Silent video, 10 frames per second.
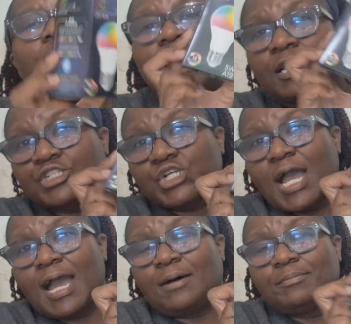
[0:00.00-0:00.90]
And
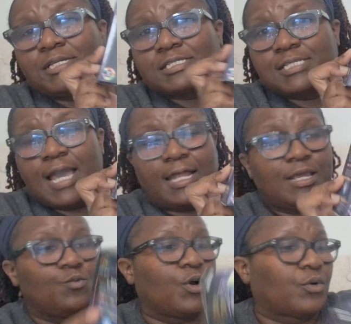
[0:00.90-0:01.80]
try them and see how
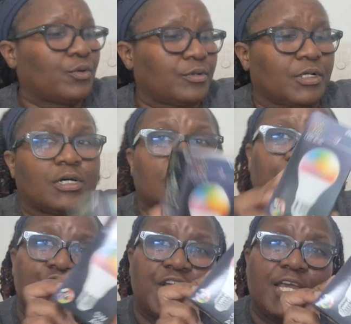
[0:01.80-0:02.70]
they work. The
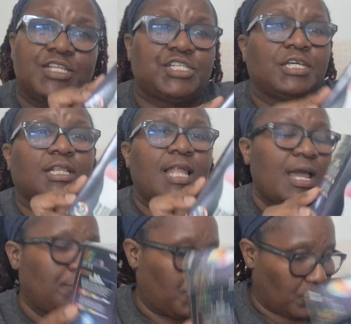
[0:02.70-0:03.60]
color changing
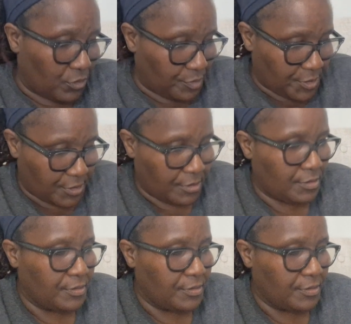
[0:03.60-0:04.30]
light bulbs.